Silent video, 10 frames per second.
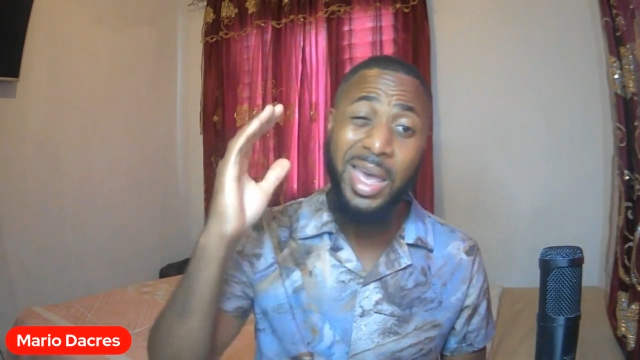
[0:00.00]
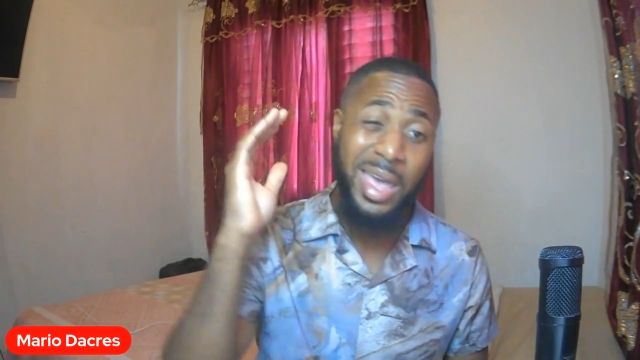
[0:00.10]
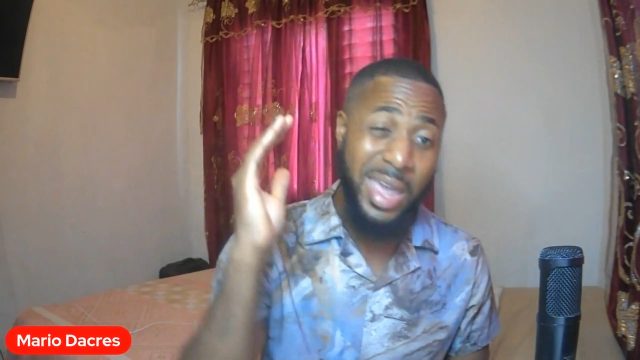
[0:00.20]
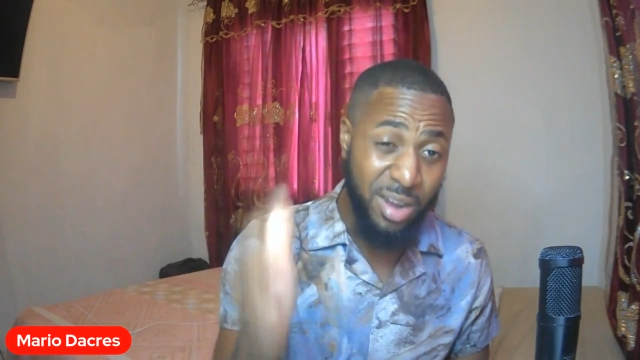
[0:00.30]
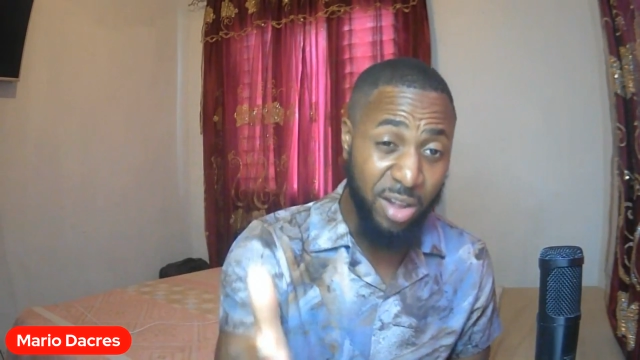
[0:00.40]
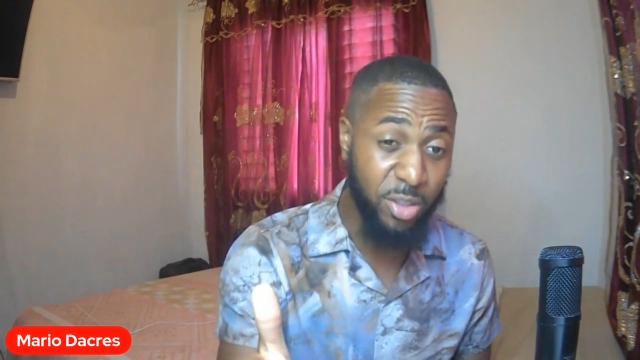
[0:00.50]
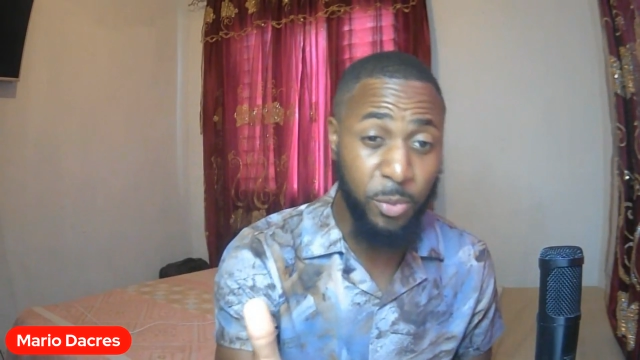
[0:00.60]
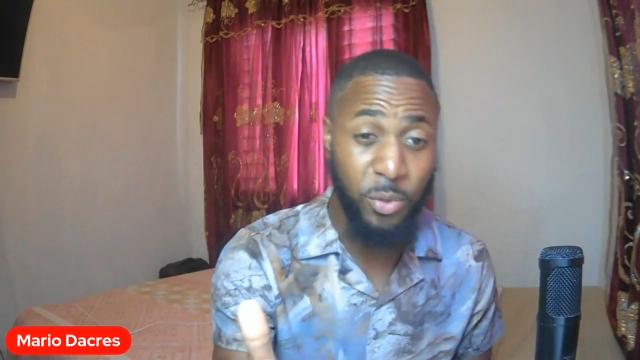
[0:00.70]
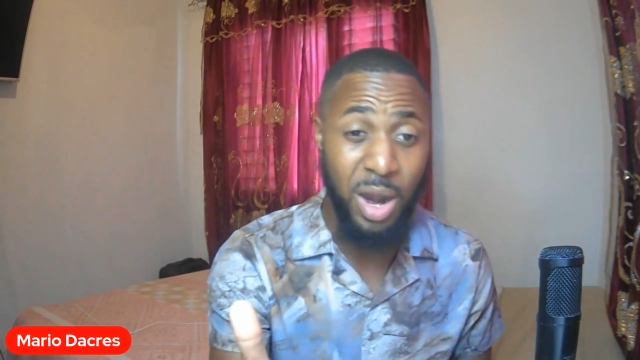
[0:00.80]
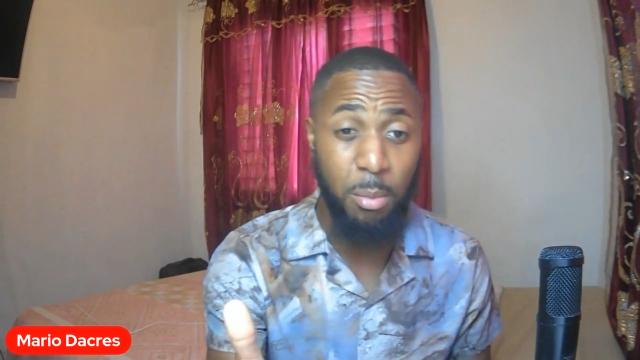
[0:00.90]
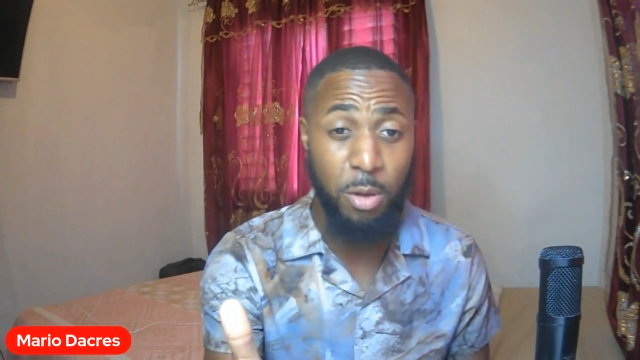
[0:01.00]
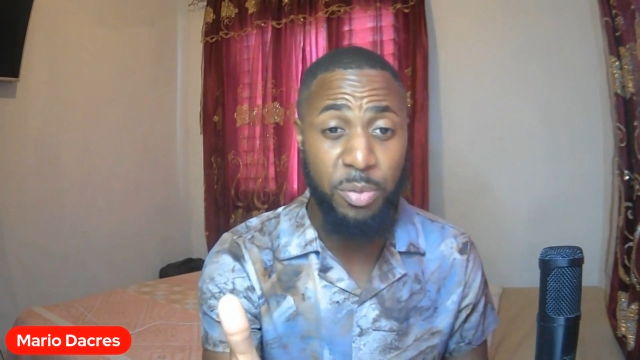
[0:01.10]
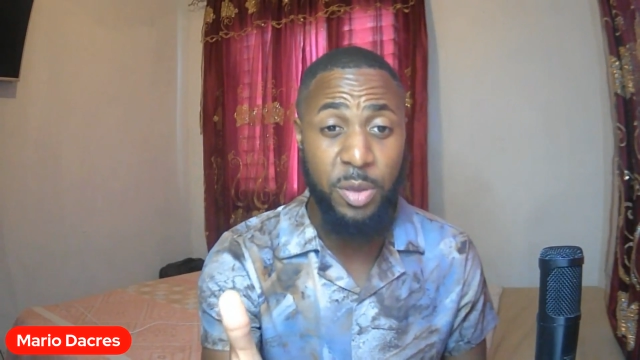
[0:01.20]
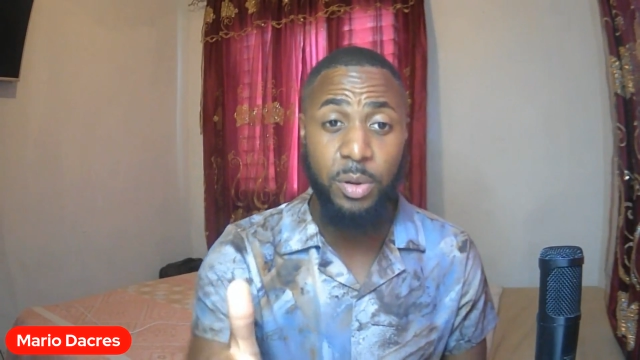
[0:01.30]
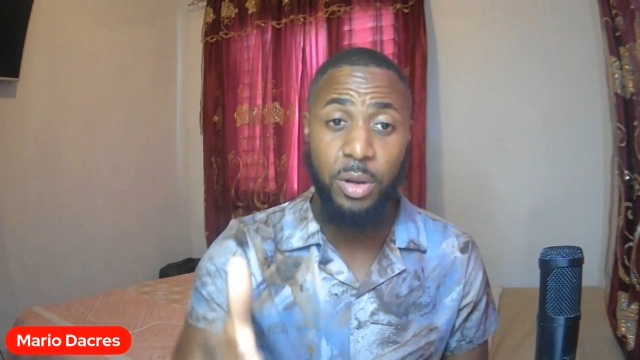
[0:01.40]
hit that subscribe button,
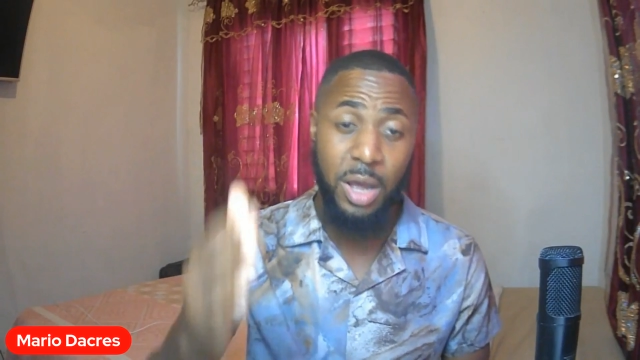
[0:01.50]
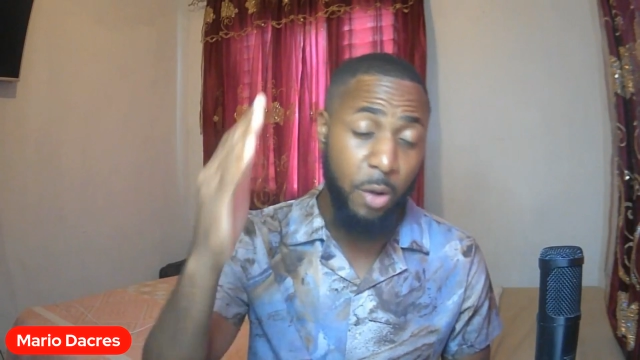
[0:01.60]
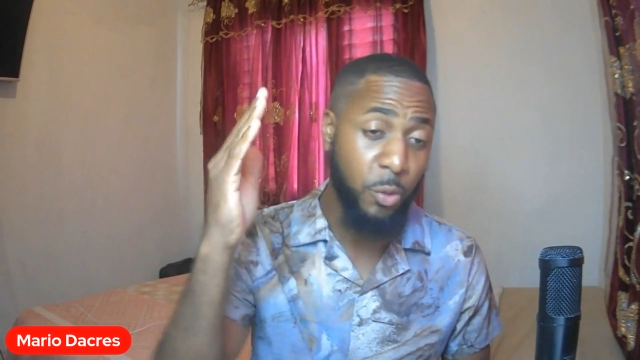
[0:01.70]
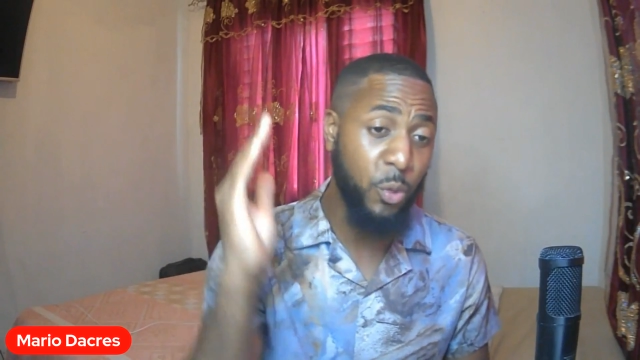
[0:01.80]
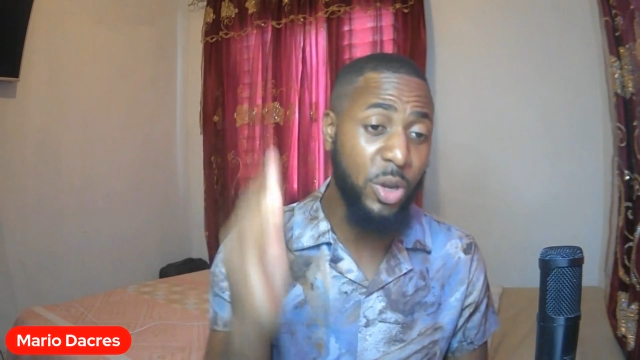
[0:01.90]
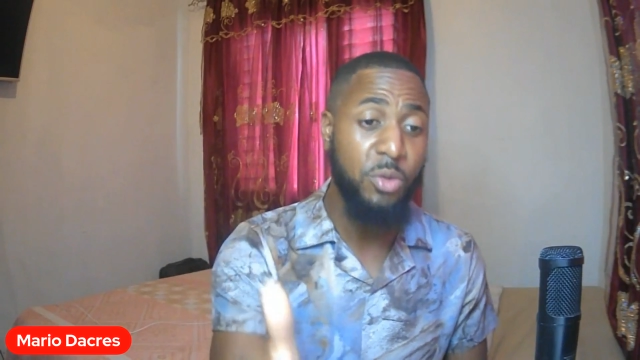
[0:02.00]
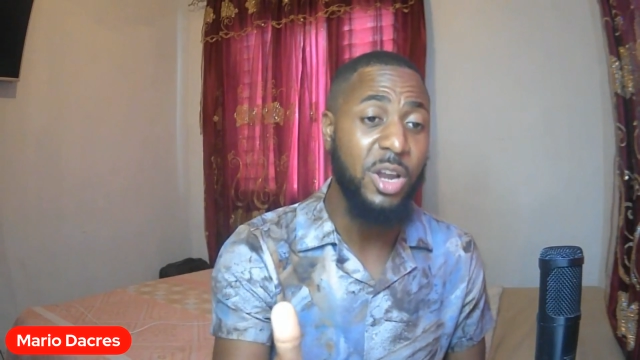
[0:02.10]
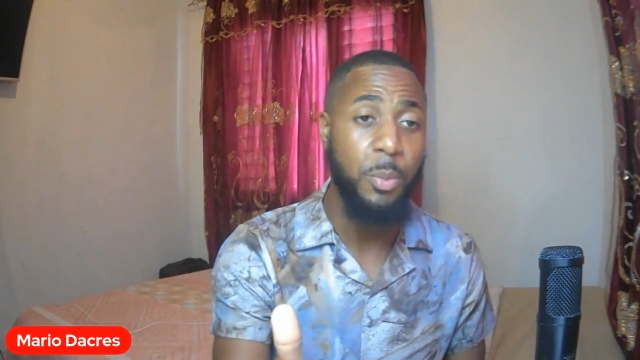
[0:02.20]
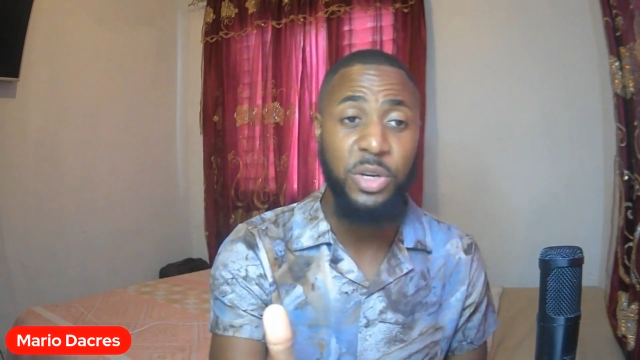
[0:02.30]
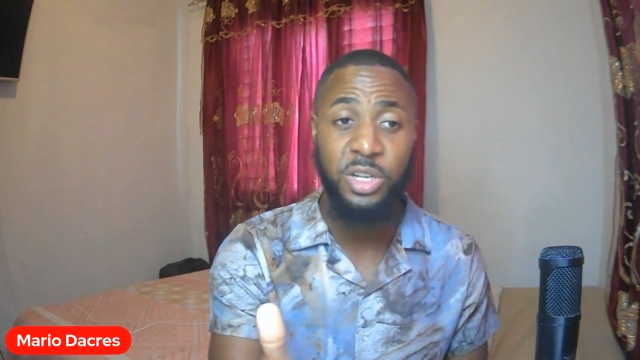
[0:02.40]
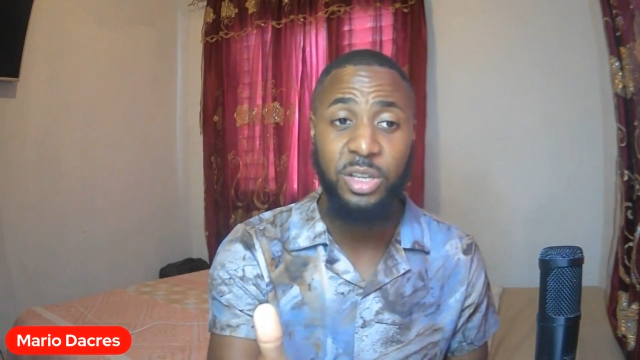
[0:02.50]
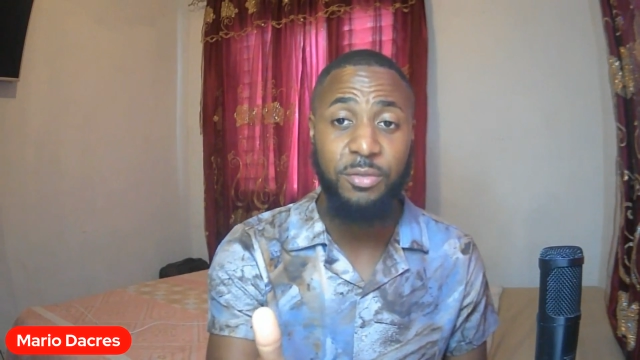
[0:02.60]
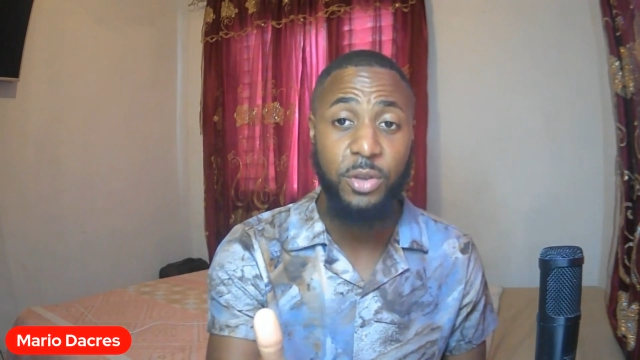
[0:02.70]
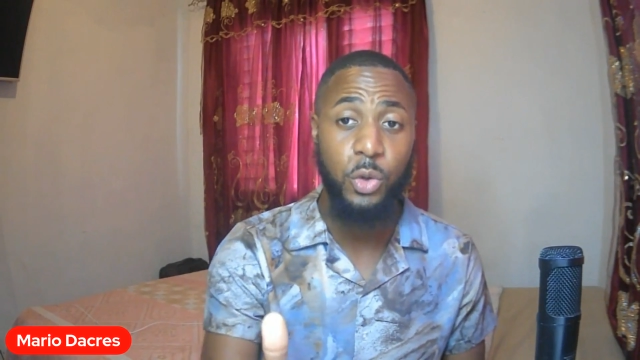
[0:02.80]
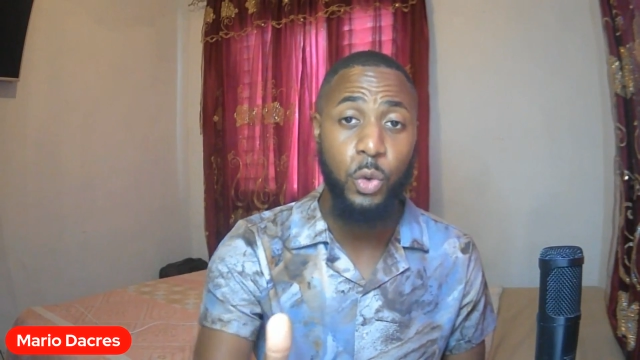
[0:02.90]
people. I would really, really appreciate it if
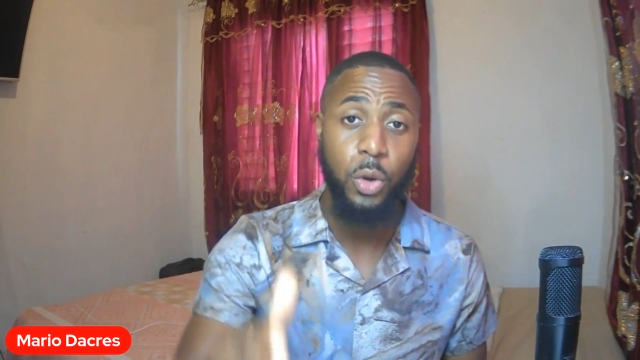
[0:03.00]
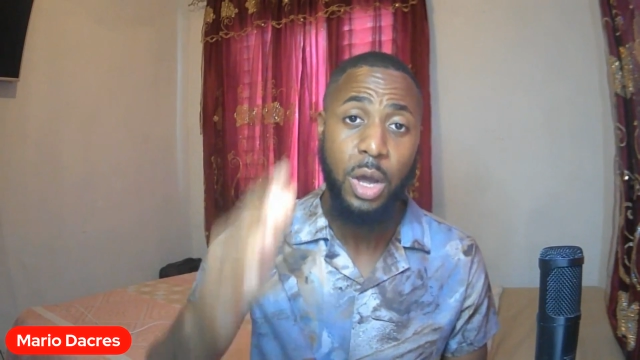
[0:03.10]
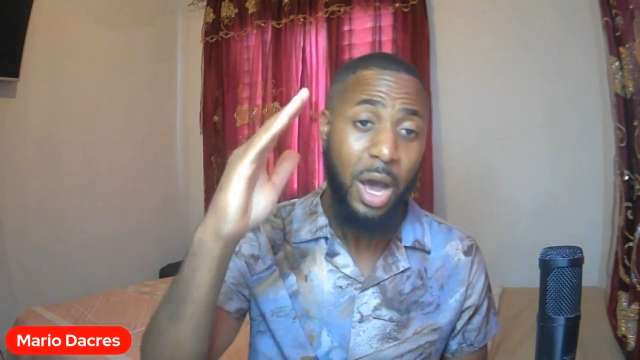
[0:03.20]
you do.